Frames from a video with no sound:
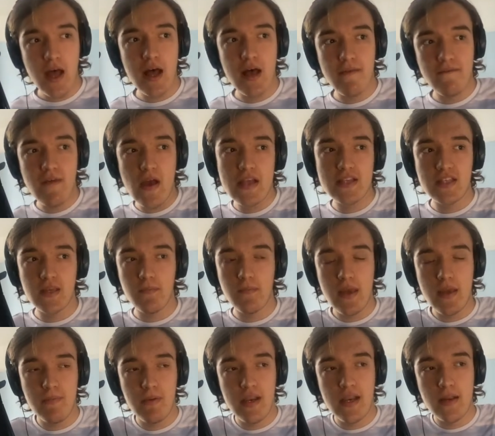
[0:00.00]
facing
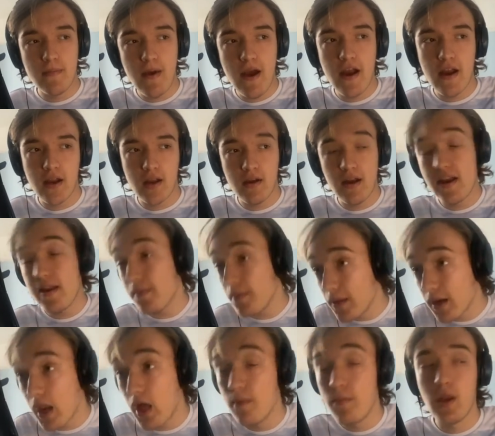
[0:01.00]
people in America and in the
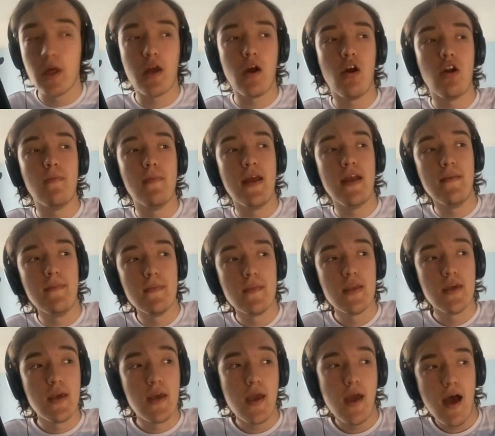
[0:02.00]
global economy.
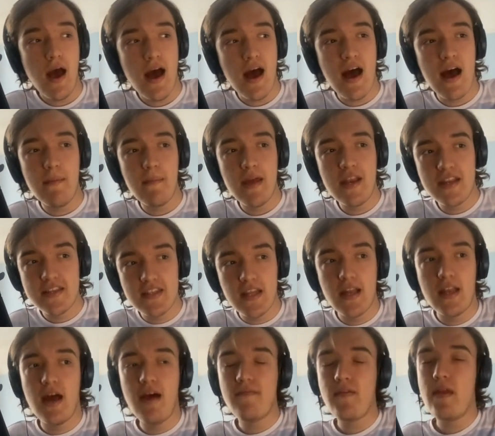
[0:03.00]
It isn't
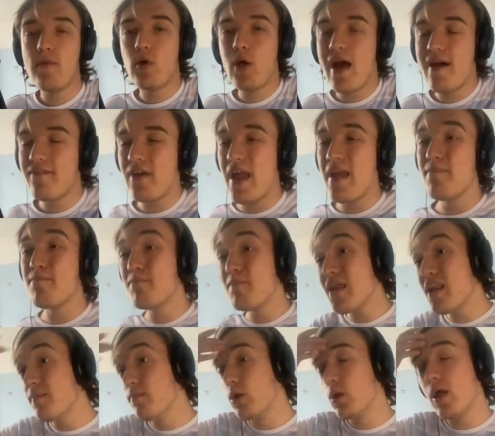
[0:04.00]
enough. It will have a
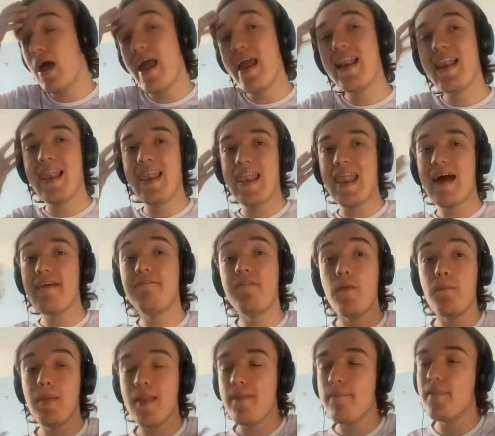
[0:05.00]

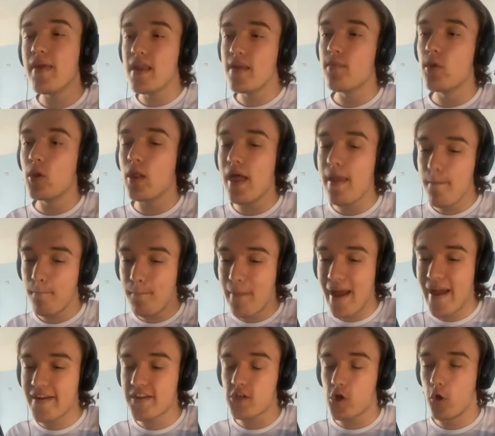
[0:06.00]
laughably minimal
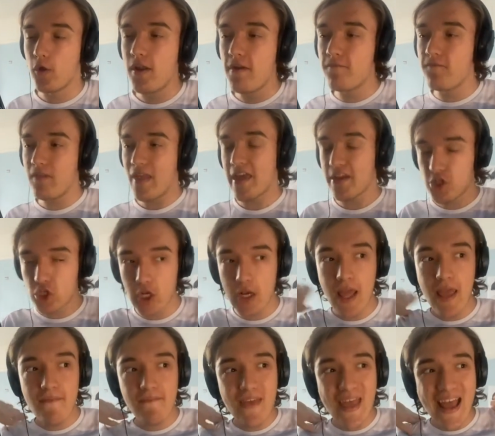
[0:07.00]
impact on inflation
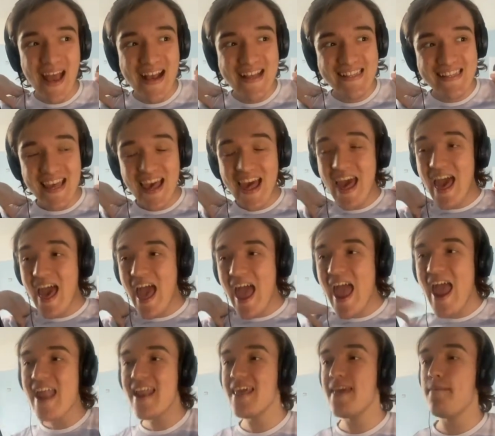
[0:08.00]
if it has
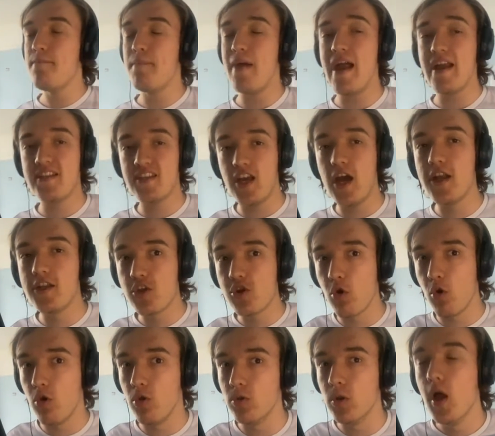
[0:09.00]
any impact at
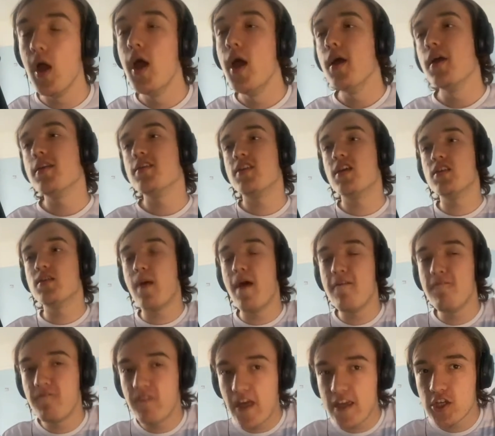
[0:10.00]
all. Concerns about
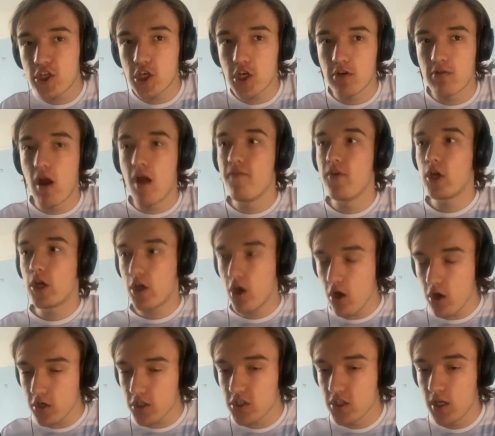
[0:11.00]
inflation are
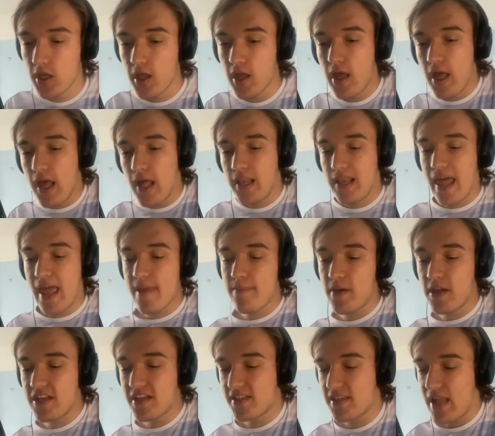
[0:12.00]
overcooked. Labour
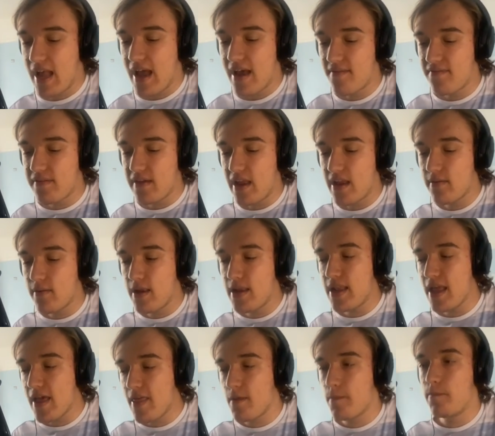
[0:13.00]
doesn't have anywhere
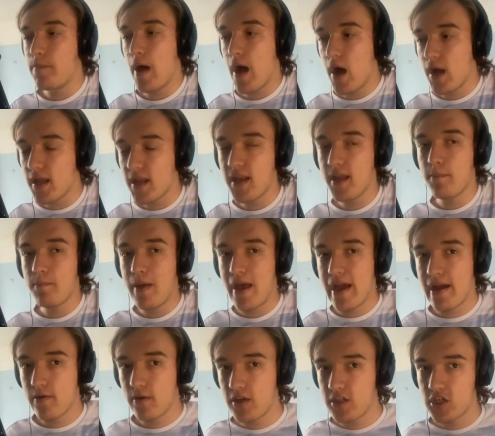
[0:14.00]
near the bargaining
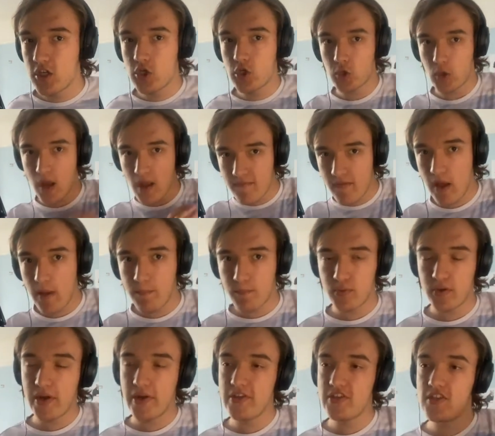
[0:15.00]
power to drive up
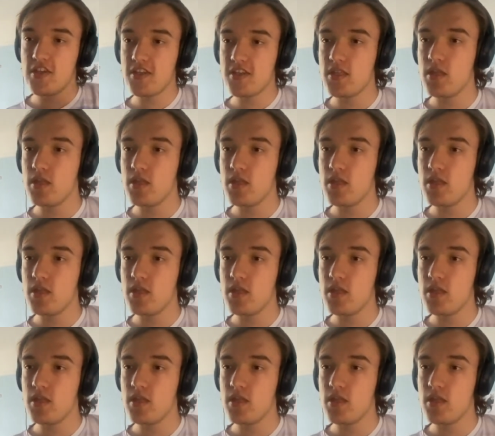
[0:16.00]
prices in